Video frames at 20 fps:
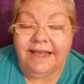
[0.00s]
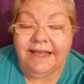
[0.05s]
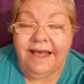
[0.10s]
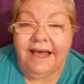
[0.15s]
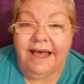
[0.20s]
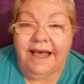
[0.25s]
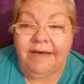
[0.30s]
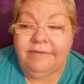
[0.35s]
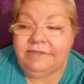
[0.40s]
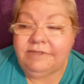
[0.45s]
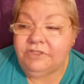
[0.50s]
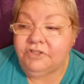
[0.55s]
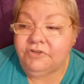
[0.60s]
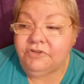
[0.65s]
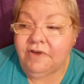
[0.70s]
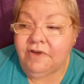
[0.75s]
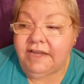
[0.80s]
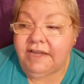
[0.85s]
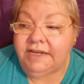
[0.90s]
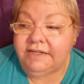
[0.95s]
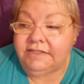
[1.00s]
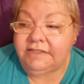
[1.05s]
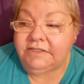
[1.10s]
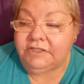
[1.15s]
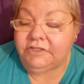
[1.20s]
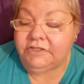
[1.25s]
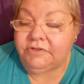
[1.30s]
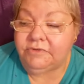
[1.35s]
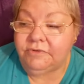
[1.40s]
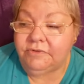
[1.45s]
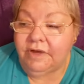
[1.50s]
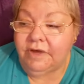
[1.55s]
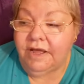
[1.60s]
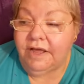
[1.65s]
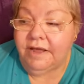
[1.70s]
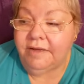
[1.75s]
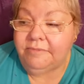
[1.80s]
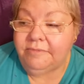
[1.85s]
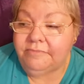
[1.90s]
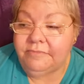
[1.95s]
I was trying to
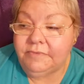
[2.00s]
um,